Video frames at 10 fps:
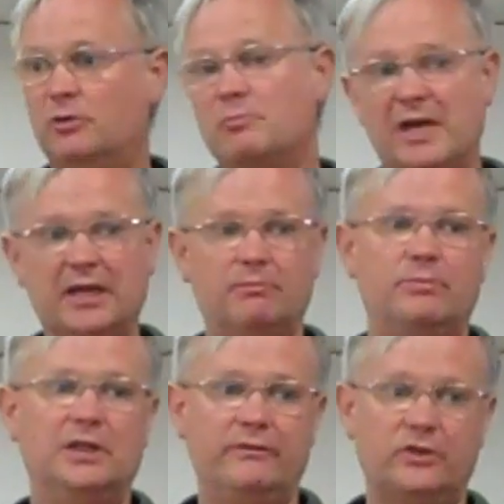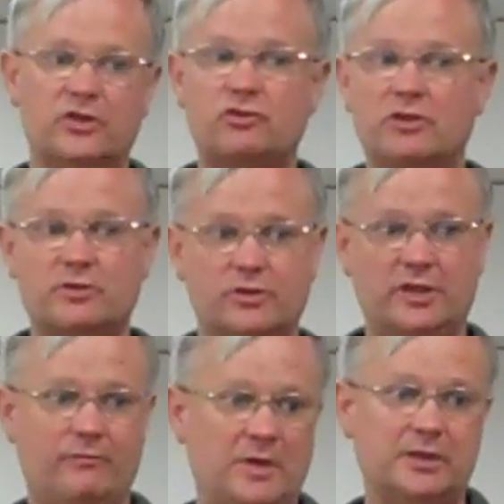who may be living on the streets because
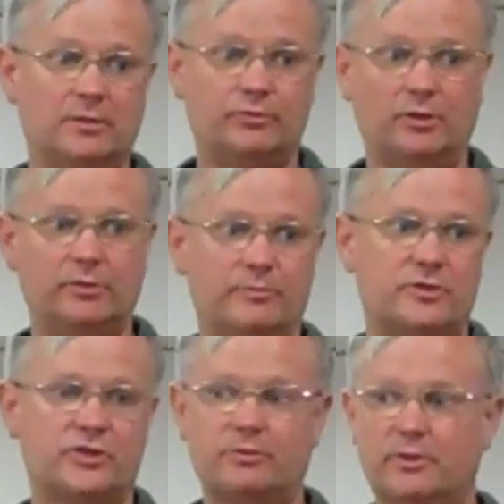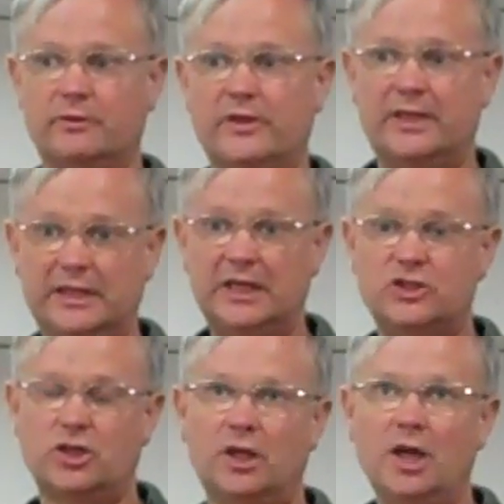they have mental problems or something of that
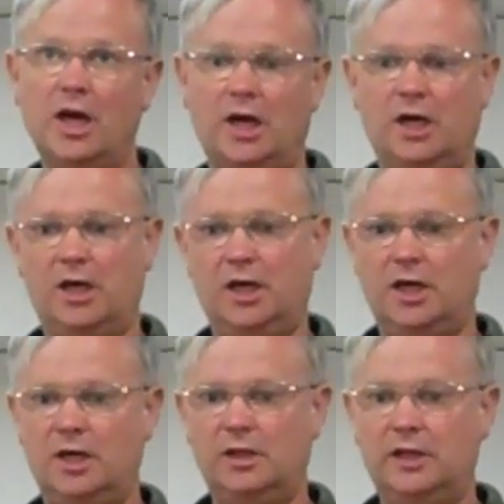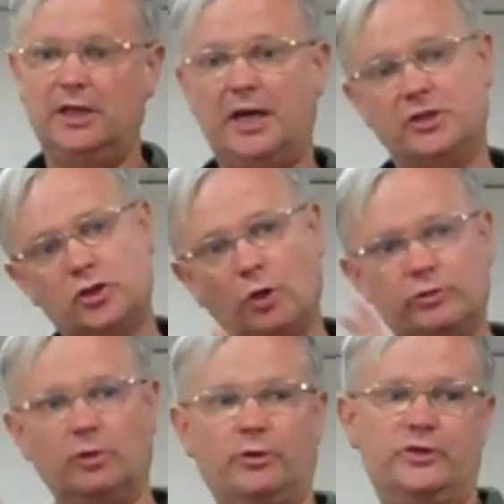nature. And I
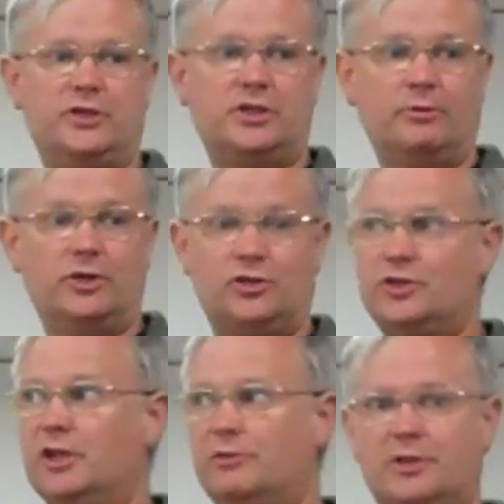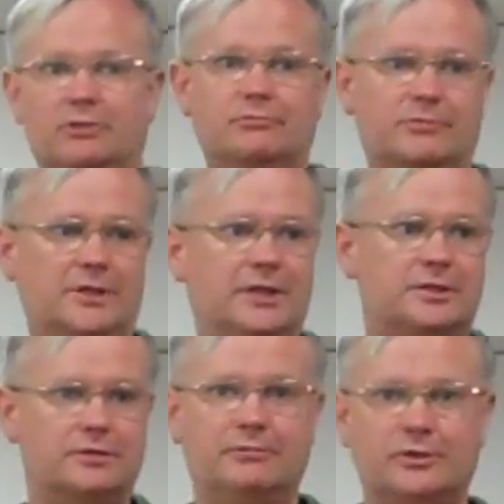don't know what the situation is here because I don't
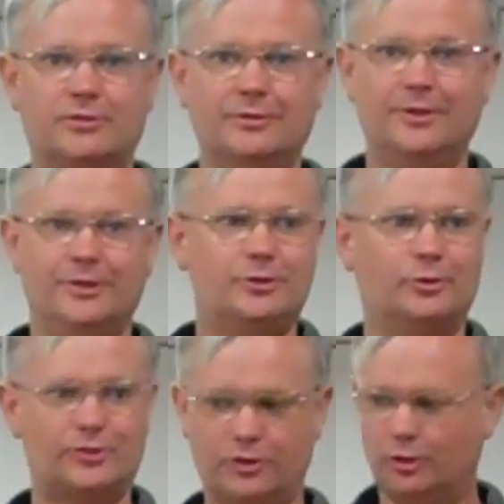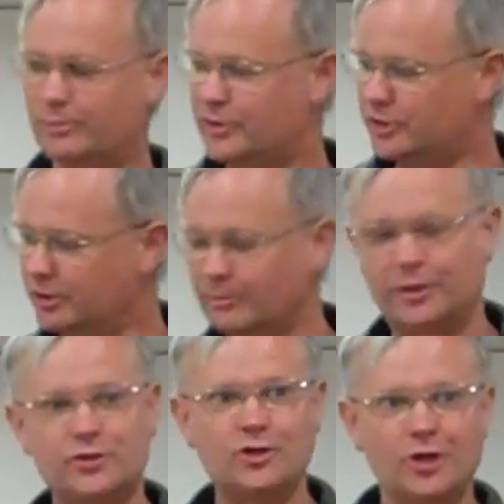tend to talk to the homeless too
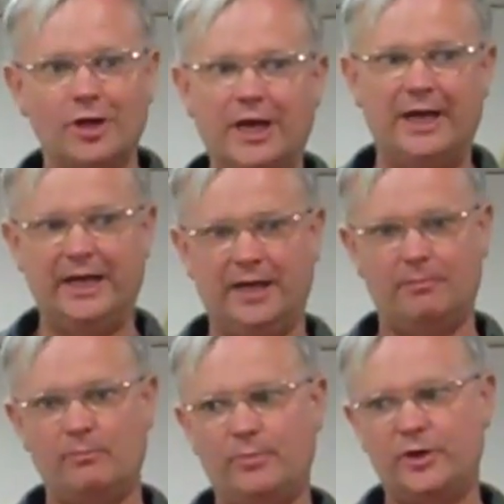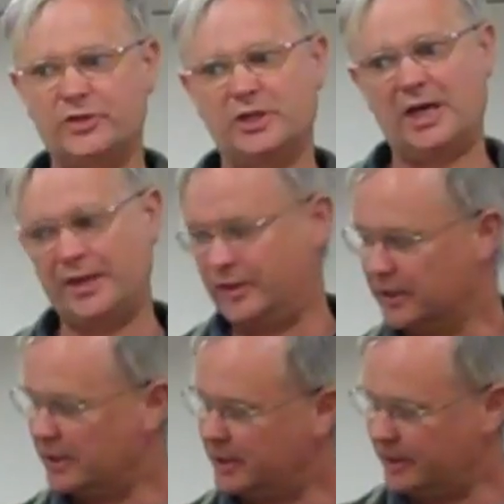much. But I
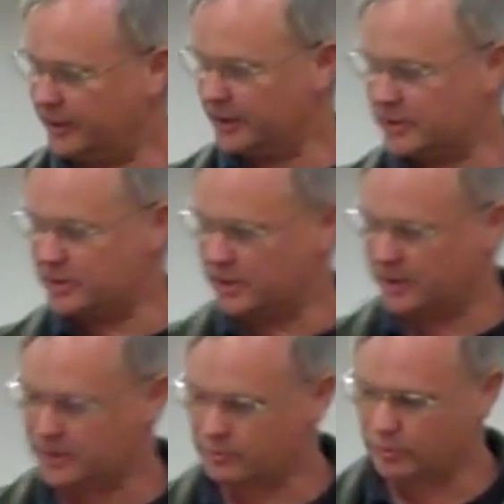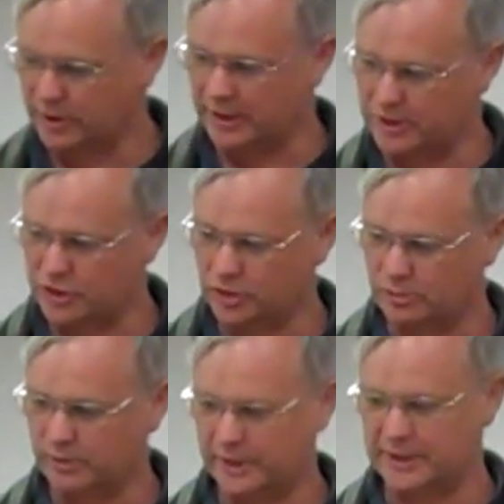think that's one
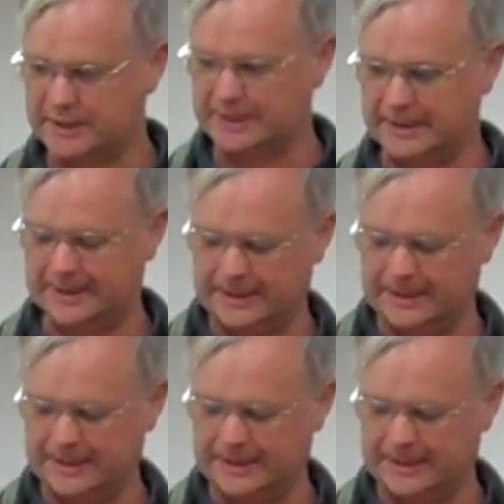issue that